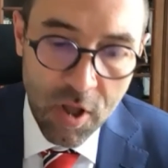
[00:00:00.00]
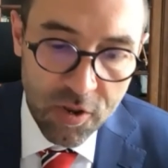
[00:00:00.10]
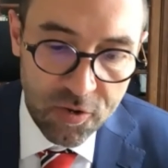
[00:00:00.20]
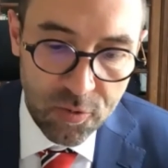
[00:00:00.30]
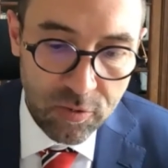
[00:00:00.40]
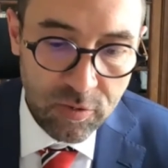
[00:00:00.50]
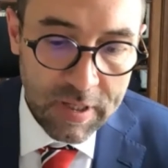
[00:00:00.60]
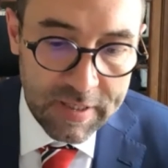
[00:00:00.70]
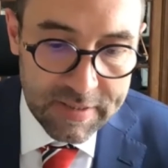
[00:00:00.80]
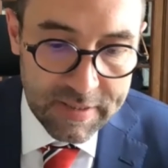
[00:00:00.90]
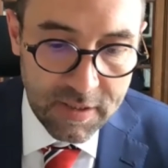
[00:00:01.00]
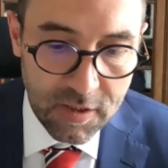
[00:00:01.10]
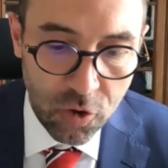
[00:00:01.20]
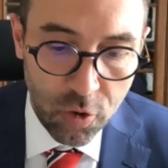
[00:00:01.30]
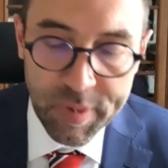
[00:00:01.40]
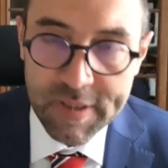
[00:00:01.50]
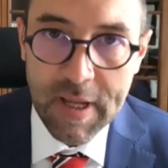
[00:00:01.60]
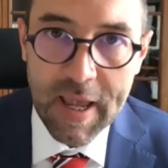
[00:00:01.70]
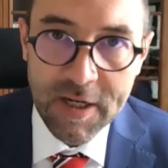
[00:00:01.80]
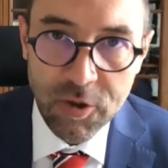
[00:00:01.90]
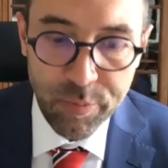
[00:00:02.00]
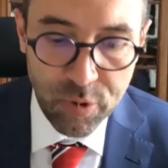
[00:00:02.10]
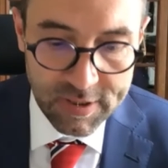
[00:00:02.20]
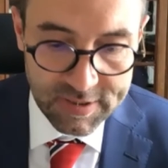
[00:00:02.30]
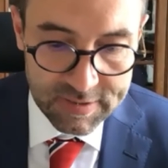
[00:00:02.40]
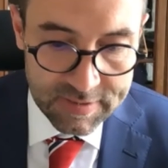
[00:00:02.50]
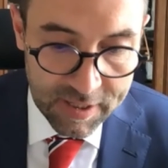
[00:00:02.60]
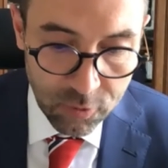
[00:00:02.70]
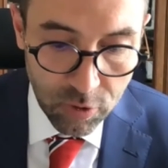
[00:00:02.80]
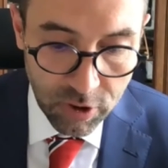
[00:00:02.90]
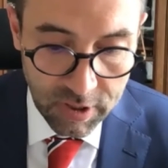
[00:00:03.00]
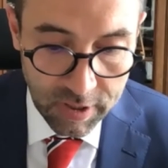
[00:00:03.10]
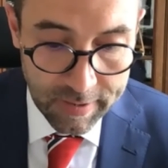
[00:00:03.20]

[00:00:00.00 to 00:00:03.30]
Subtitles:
through the European Enterprise Network